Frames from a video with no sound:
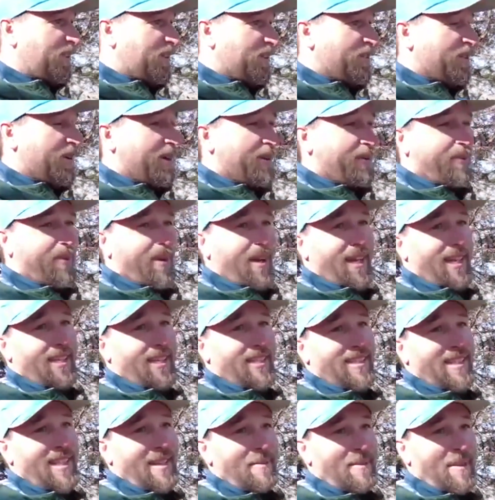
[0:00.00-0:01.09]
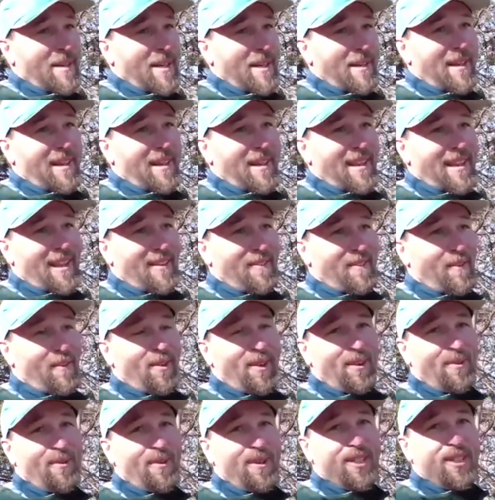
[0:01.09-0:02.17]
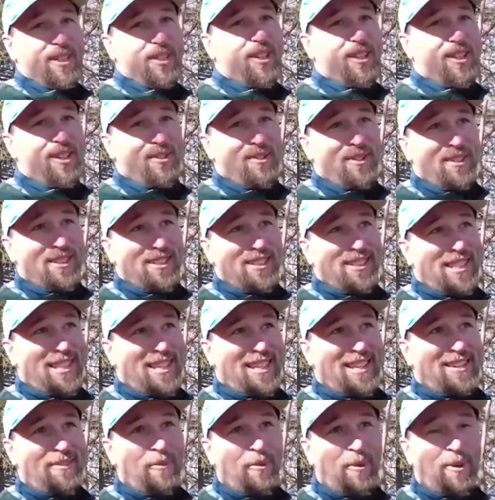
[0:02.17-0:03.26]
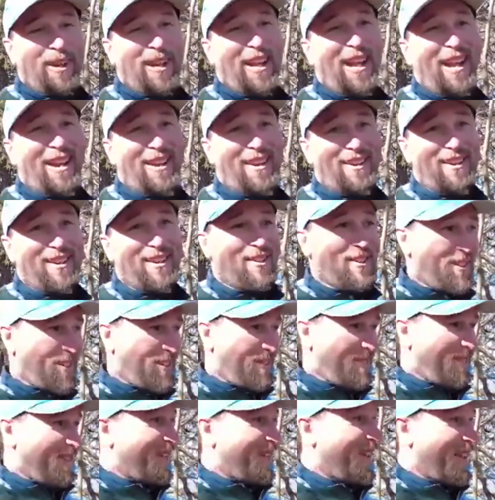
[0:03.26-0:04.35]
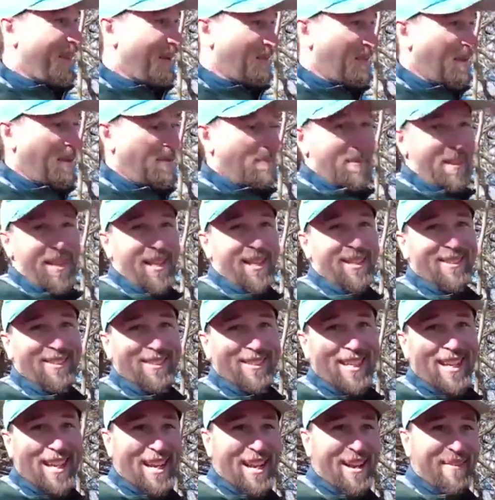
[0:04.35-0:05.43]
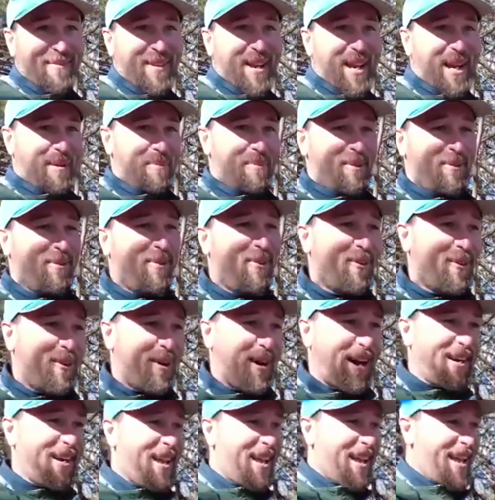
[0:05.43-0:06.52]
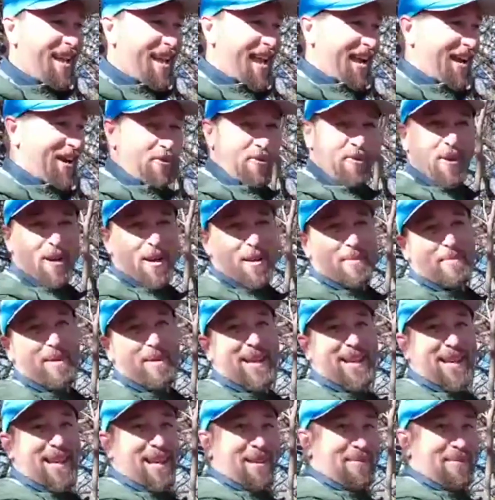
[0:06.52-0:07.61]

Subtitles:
to our west, I mean, if you really want a strenuous workout, you can climb up the hillside. I've done it before. I don't recommend it,